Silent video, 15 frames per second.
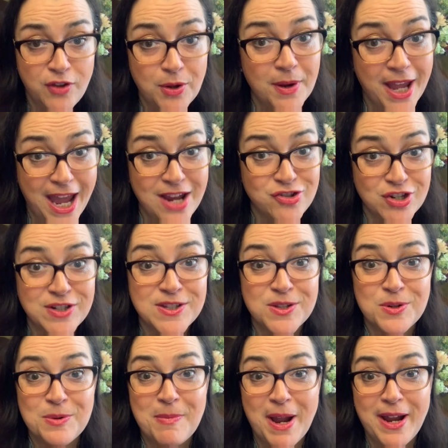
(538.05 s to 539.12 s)
occasions
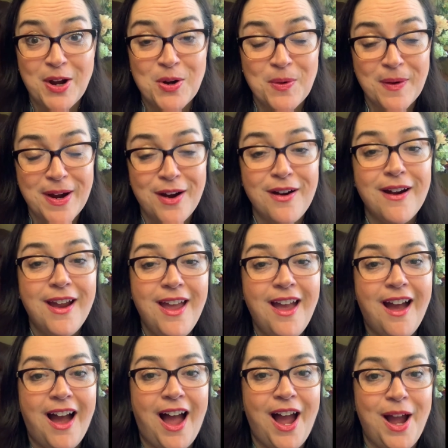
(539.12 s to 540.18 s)
through my career,
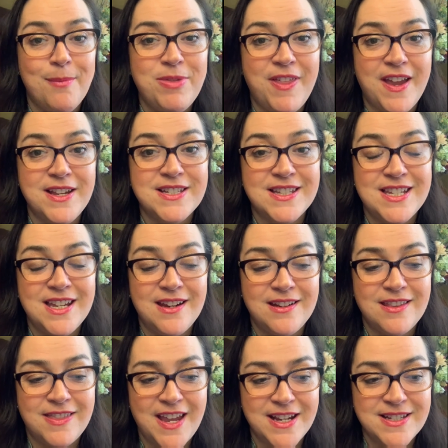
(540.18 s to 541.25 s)
thanks
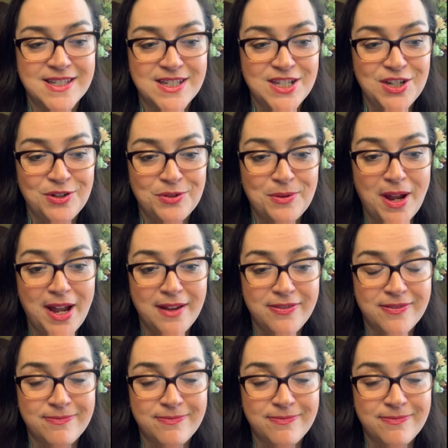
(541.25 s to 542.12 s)
to